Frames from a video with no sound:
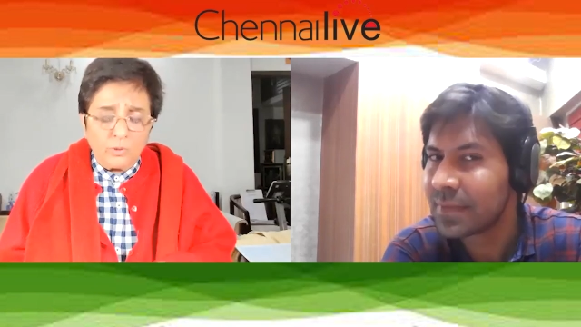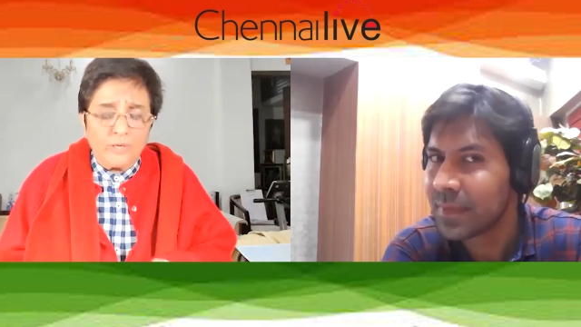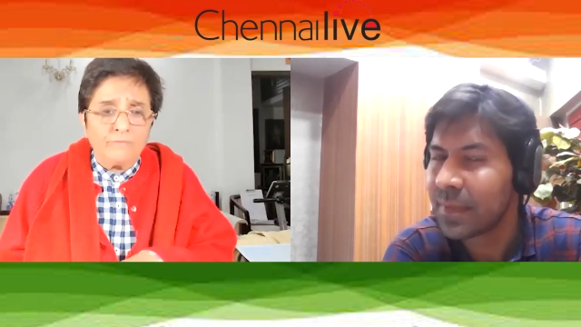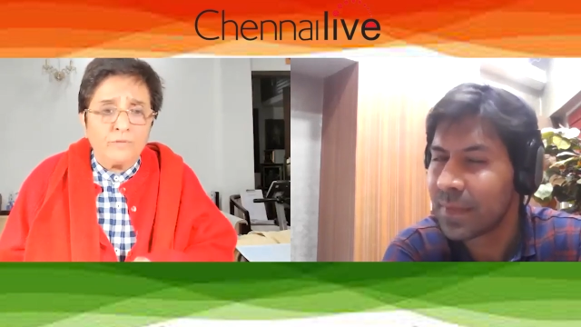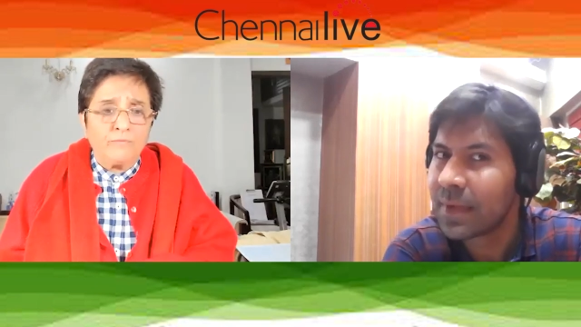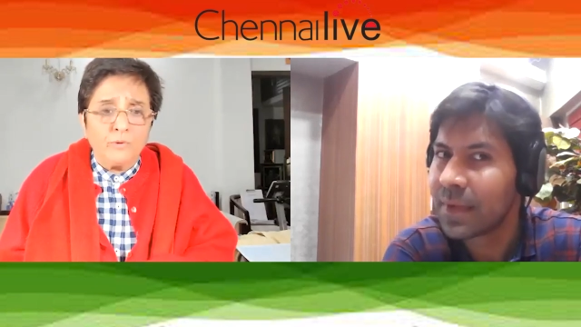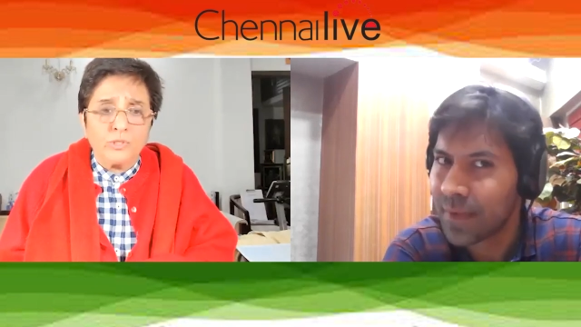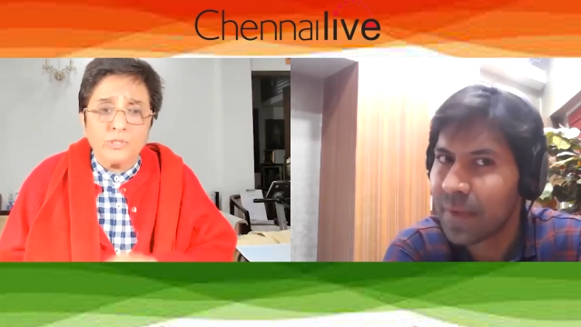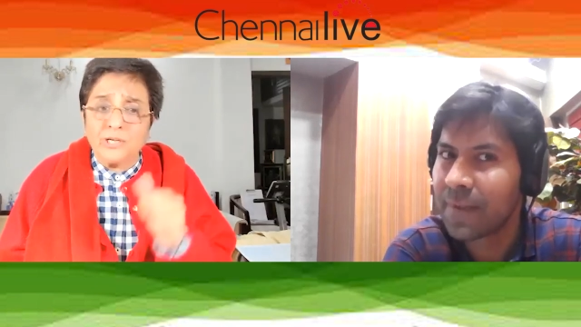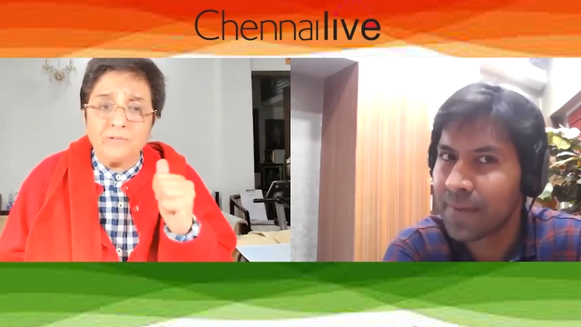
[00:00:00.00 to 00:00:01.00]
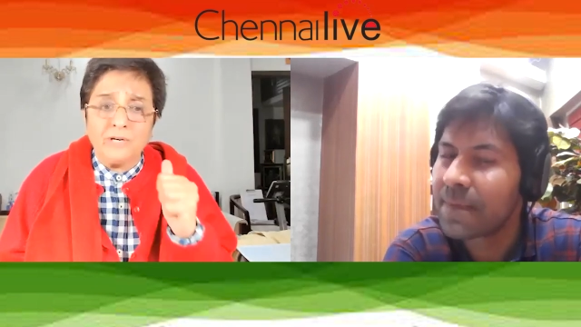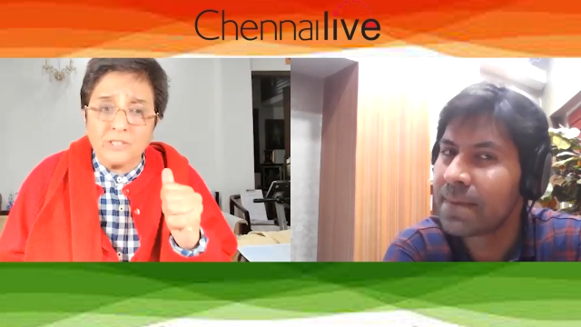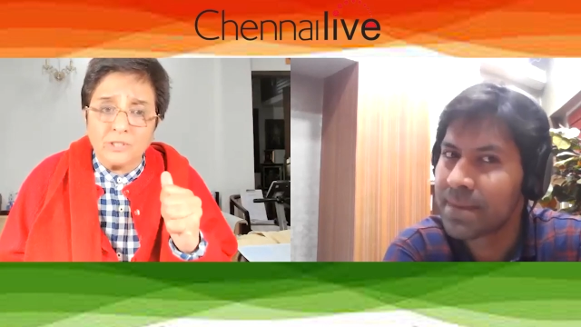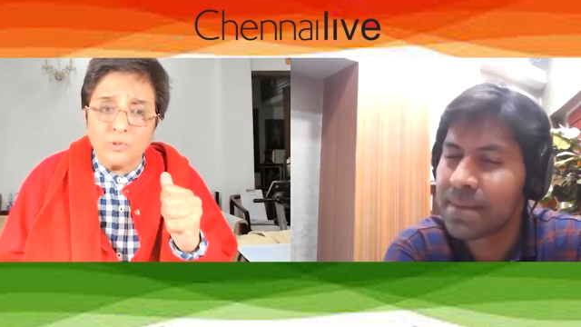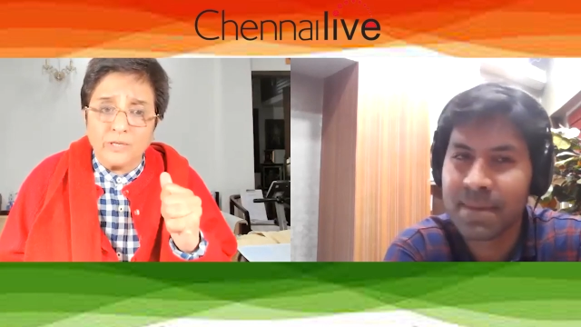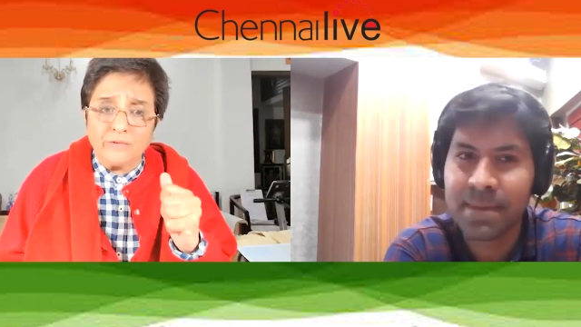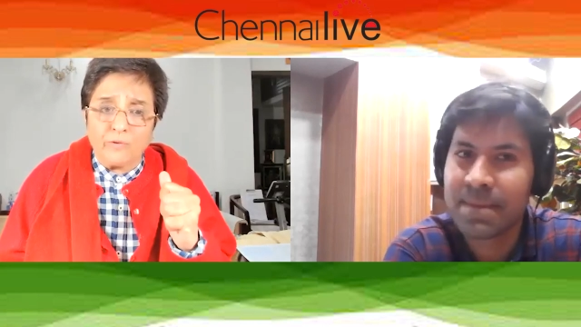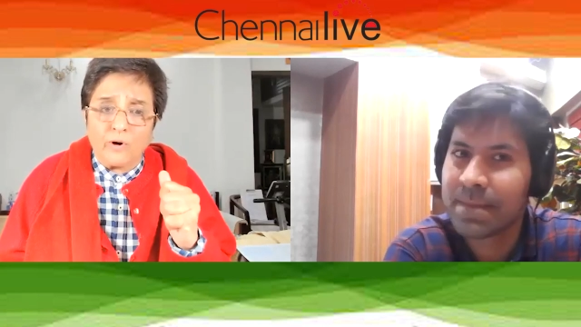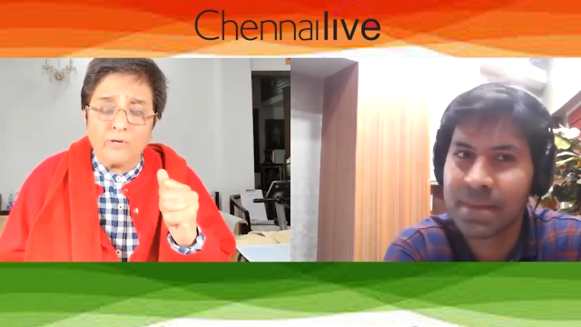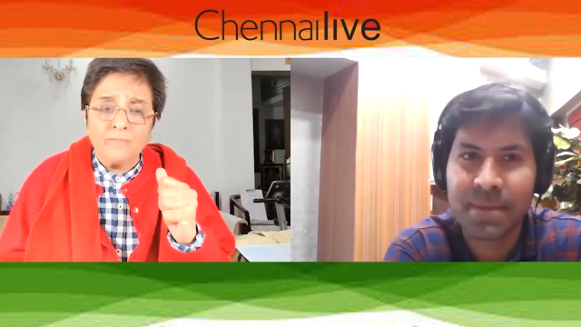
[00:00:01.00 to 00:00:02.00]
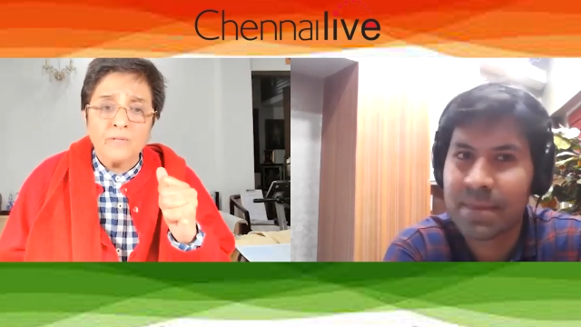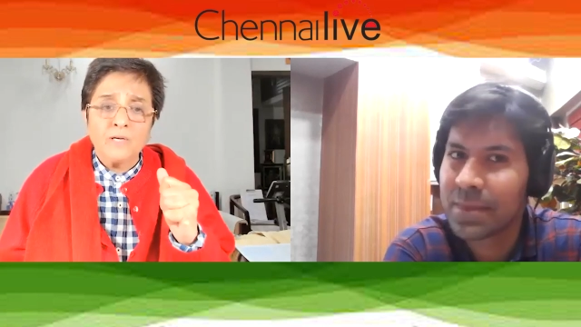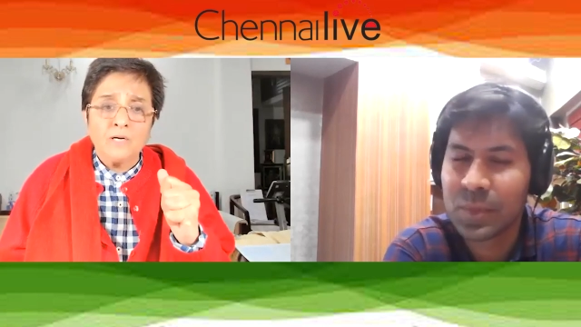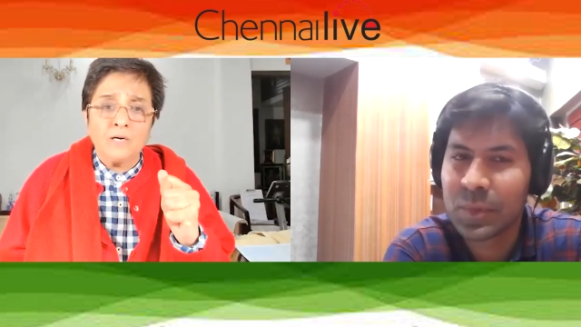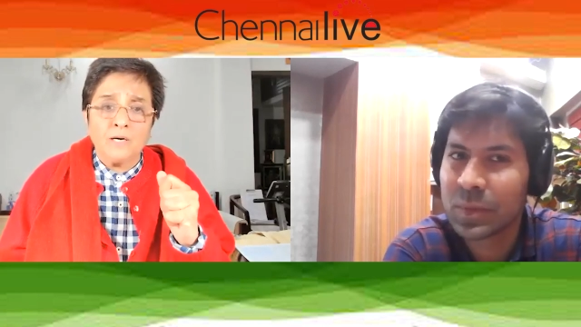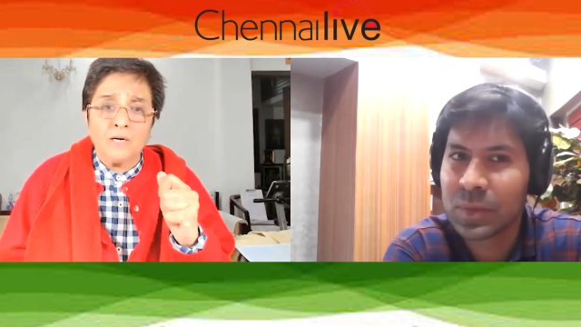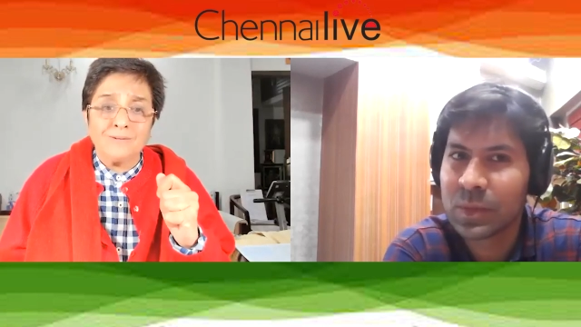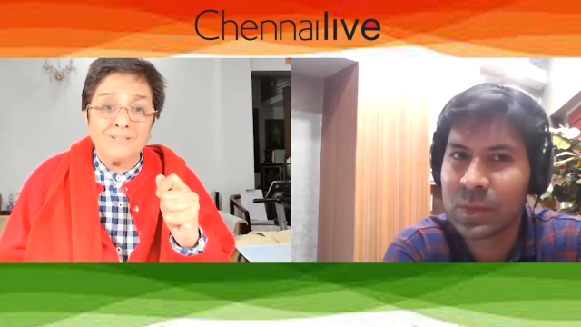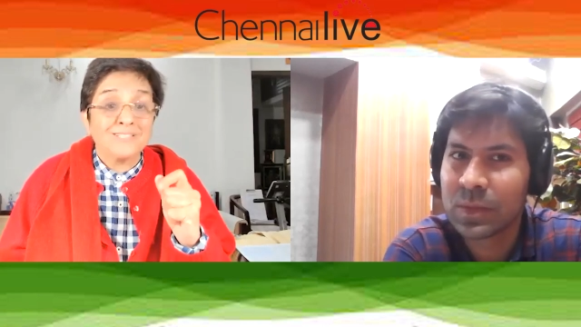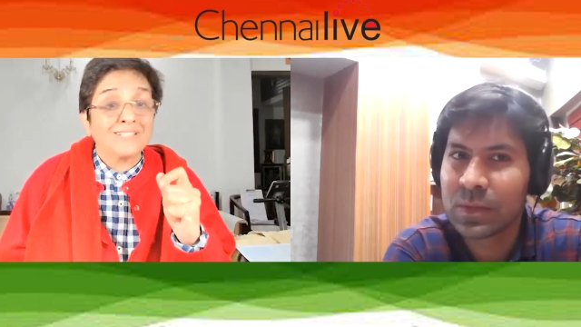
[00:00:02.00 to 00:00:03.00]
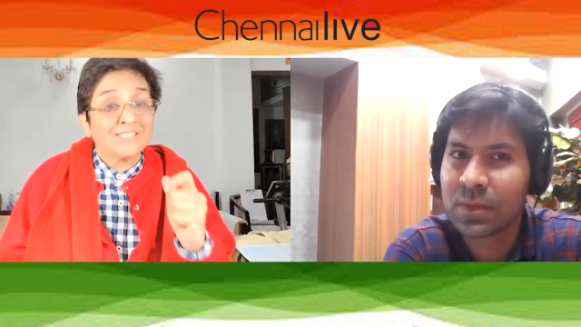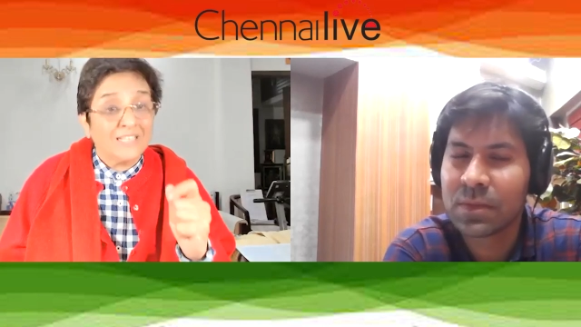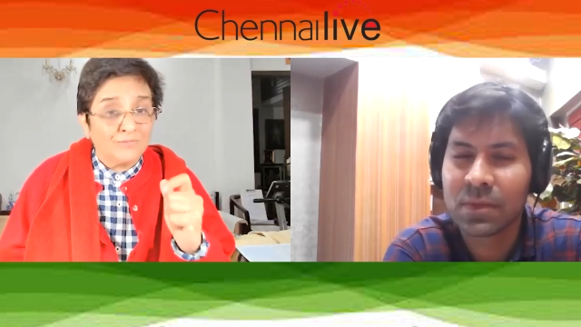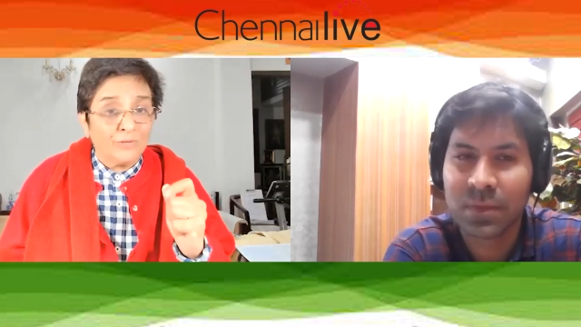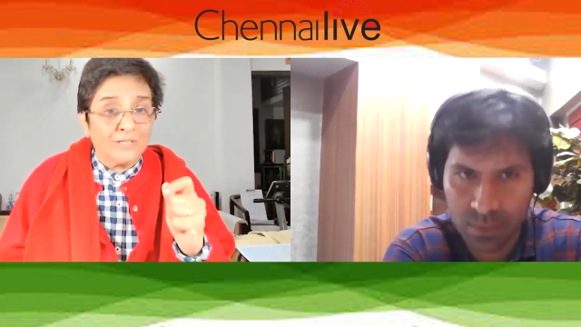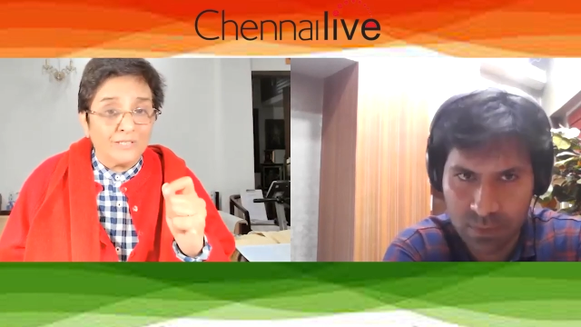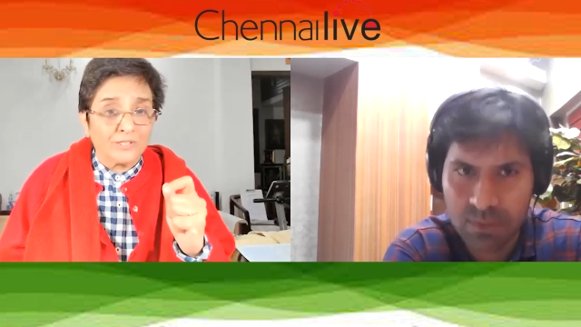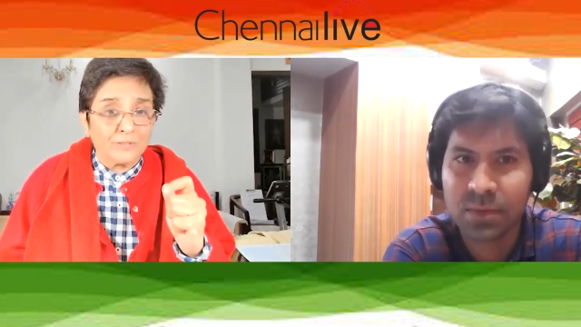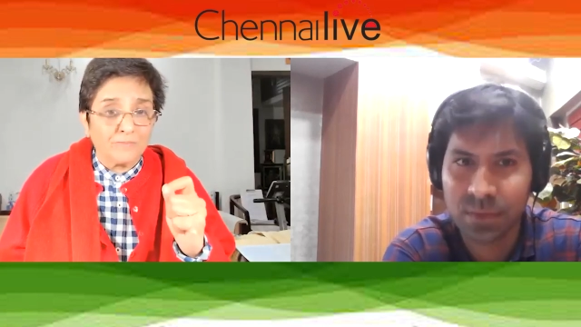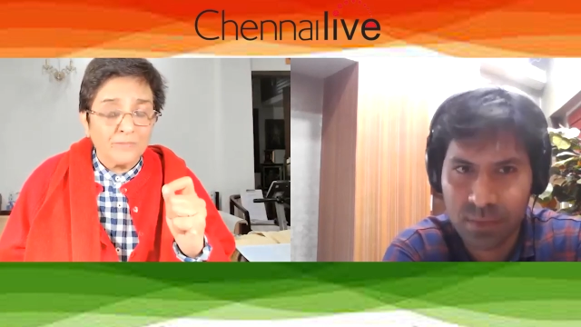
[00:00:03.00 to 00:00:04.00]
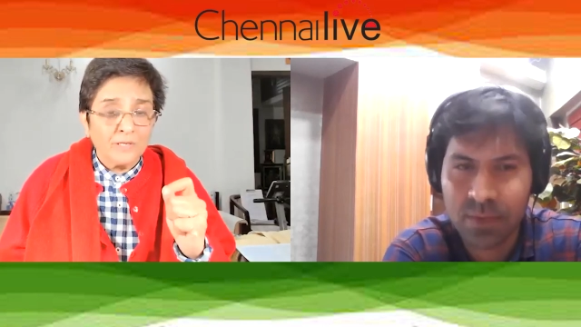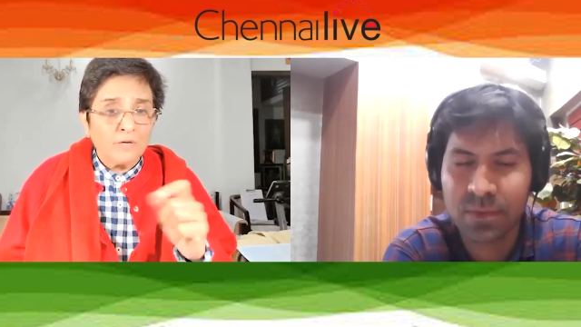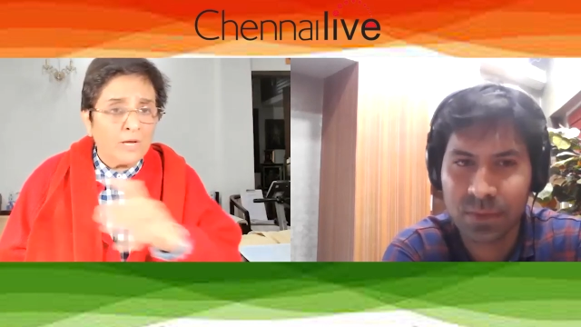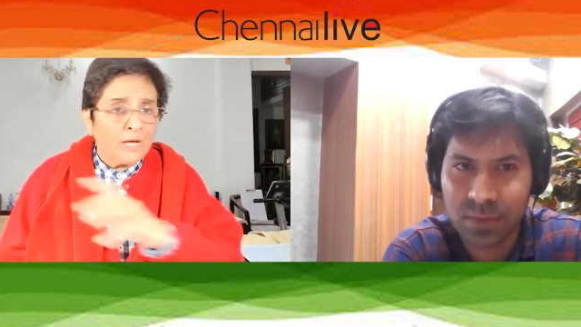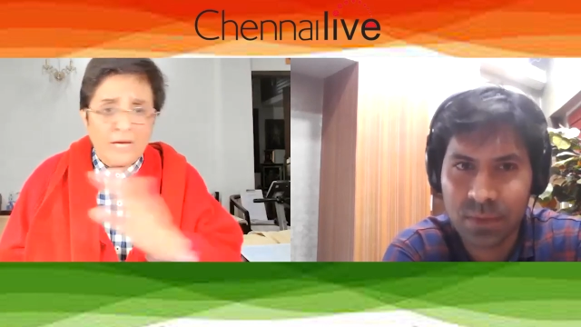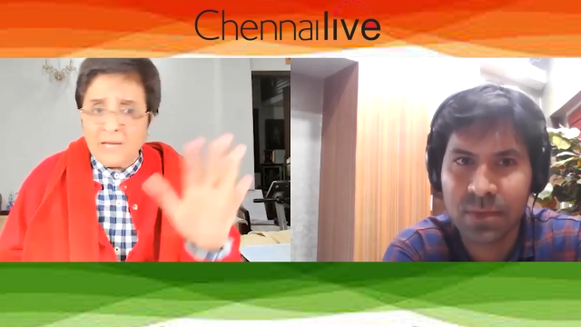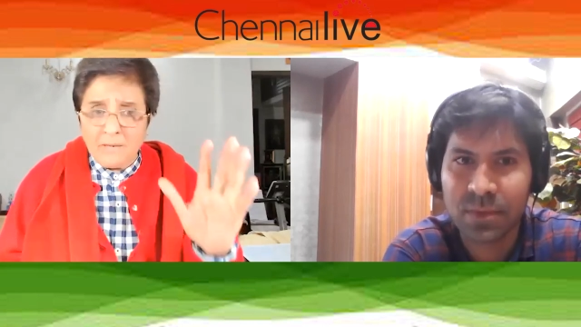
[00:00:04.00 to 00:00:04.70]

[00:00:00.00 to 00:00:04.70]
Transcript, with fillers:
Speaker 1: So if the future generation is looking for uh, successful leadership, mm.